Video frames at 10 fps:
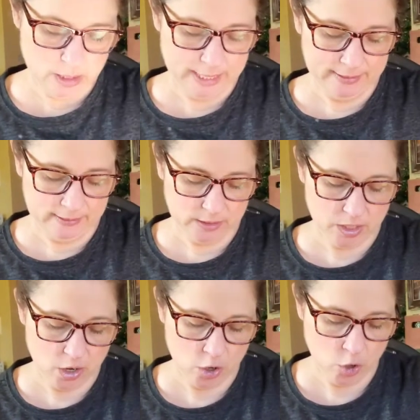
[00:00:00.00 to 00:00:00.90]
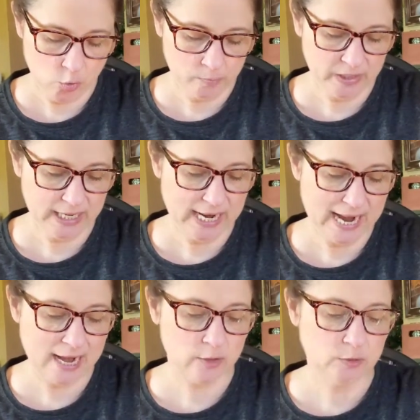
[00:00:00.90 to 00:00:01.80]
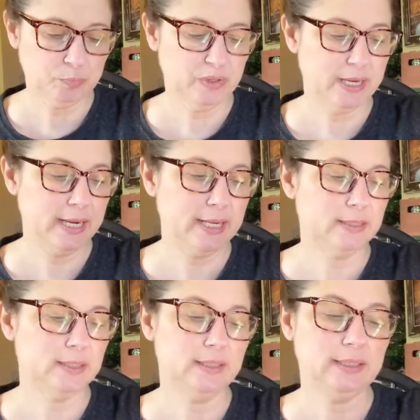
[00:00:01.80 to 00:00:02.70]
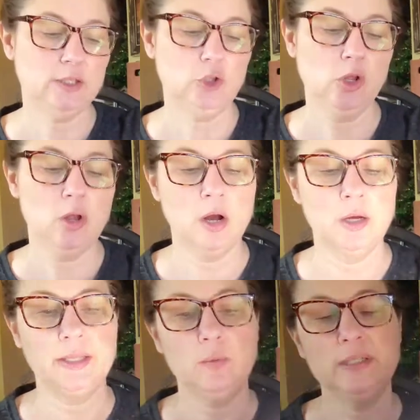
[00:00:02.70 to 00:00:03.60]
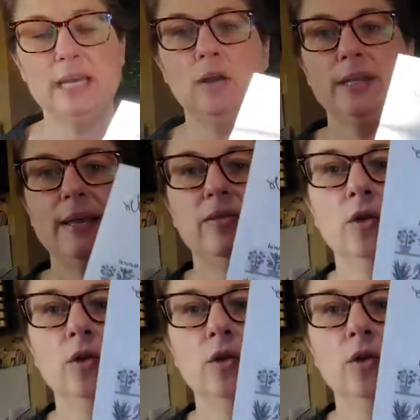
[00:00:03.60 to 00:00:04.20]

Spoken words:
It's the Homely Houseplant Stitch Along that was held at